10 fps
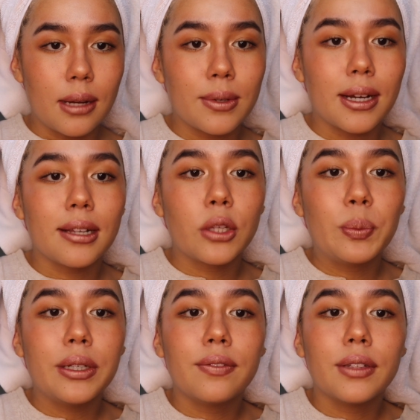I'm going to add a little
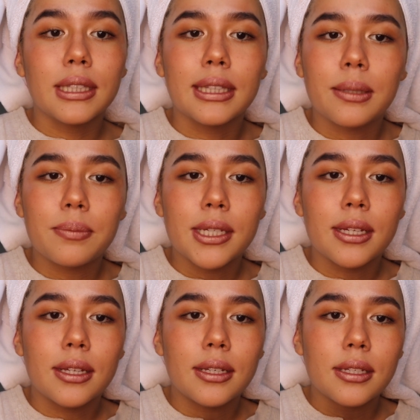bit of a lip
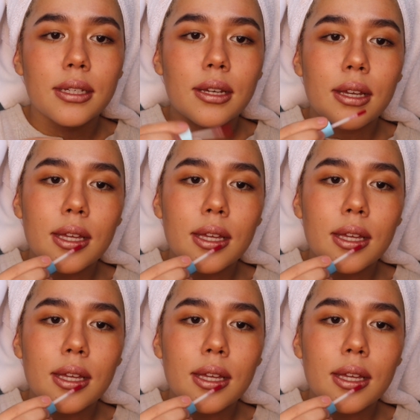tint